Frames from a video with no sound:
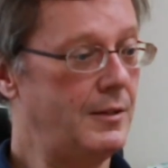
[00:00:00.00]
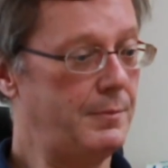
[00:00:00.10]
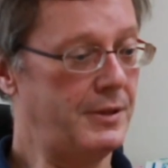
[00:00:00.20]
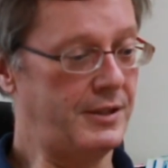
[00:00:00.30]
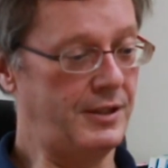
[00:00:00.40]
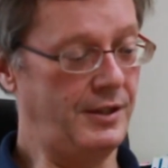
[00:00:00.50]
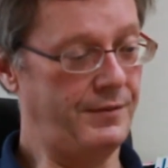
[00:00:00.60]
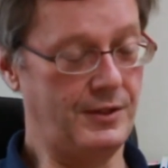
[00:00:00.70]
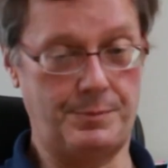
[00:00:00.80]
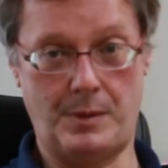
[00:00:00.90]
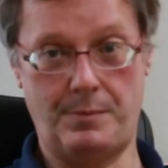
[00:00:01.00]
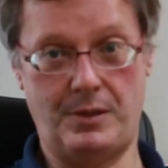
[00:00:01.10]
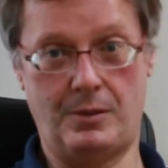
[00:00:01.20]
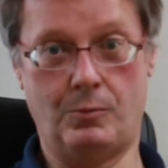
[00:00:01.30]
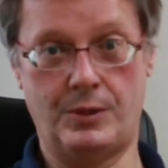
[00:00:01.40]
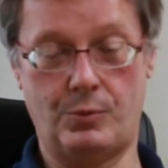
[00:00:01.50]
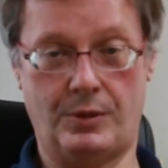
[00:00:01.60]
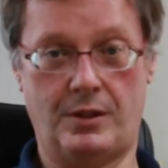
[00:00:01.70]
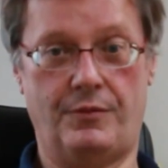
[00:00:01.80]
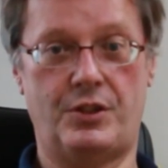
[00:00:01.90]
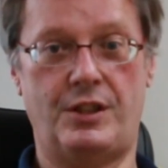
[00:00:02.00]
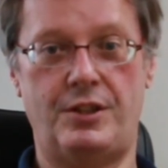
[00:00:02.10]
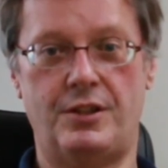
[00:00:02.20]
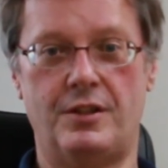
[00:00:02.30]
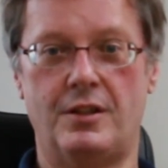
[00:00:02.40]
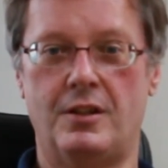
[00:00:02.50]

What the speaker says: But if it's maybe a one-to-one conversation,